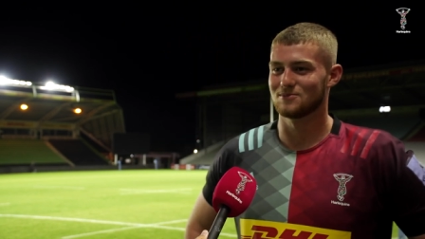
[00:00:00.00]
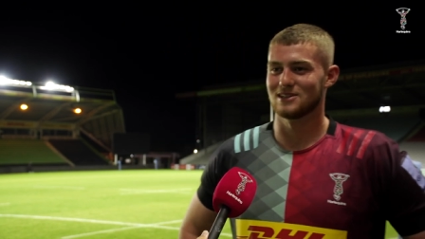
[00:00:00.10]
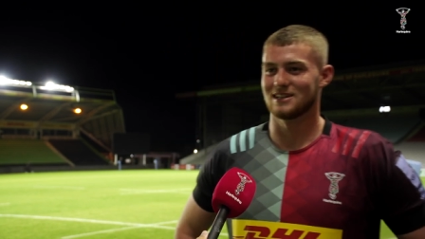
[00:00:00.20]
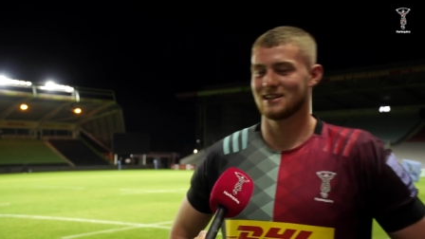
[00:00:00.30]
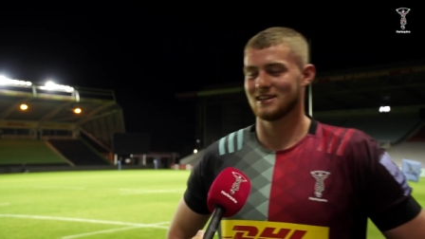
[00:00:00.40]

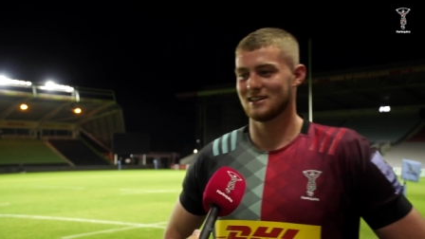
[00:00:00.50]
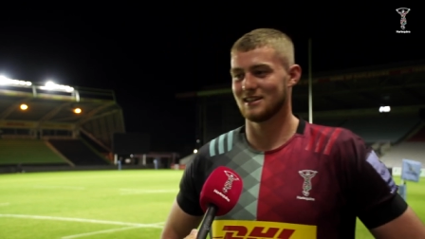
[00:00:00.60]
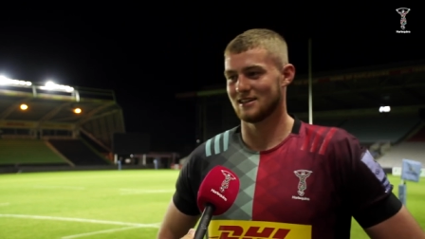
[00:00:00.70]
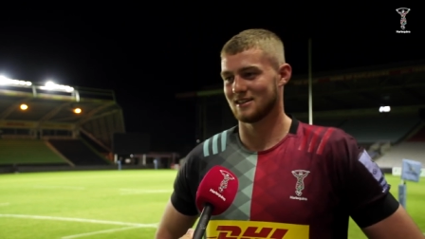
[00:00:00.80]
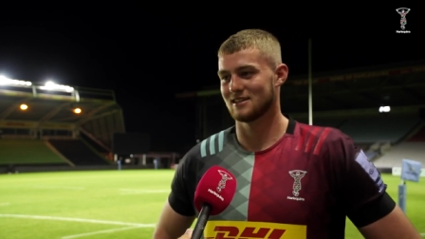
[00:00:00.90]
But
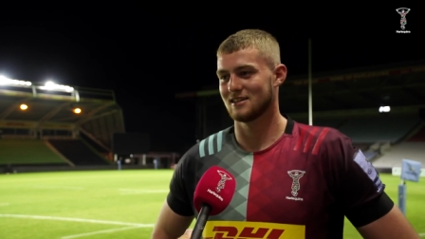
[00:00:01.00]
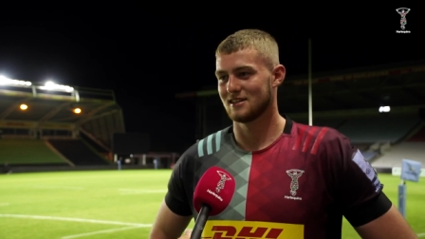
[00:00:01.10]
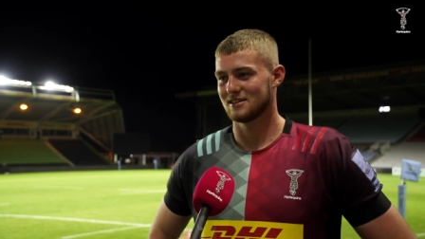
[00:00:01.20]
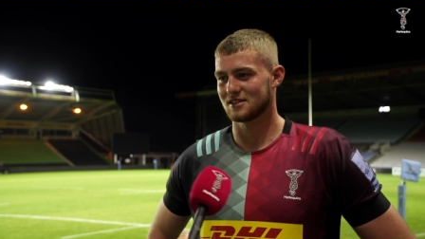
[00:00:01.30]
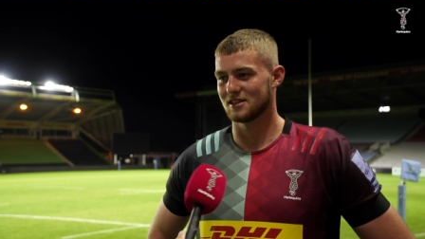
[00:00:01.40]
yeah,
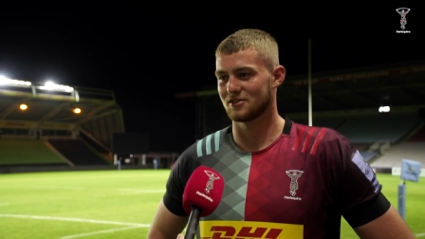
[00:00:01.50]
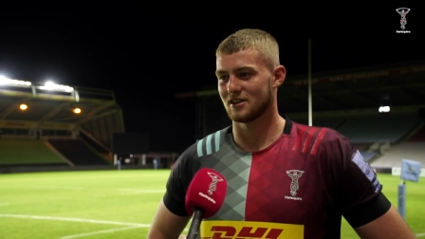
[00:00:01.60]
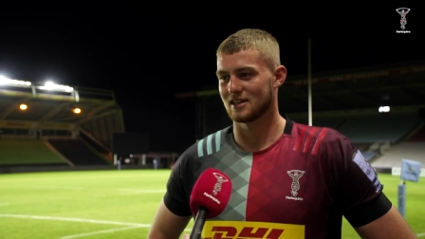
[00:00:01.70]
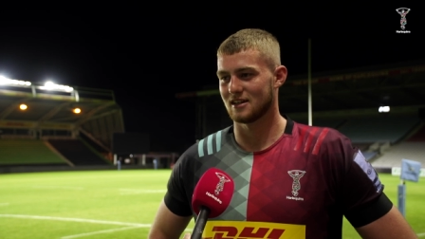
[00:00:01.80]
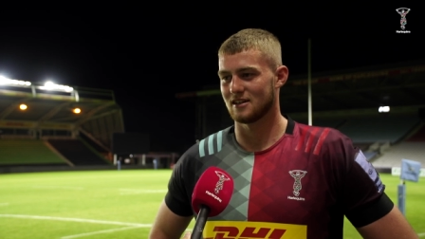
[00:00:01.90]
just keep
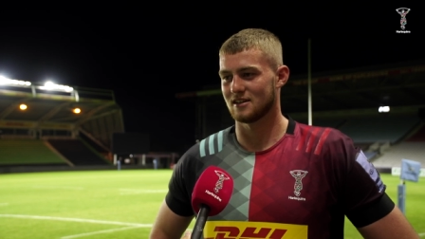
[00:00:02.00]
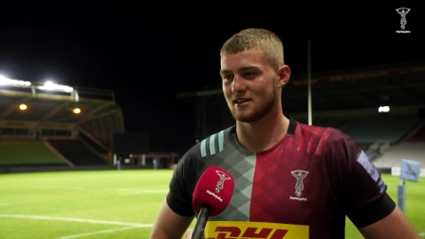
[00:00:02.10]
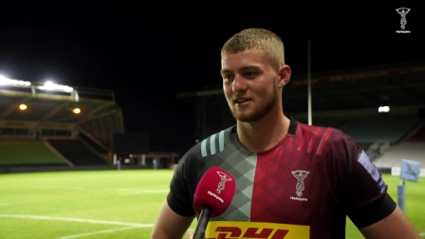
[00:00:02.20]
grinding at it.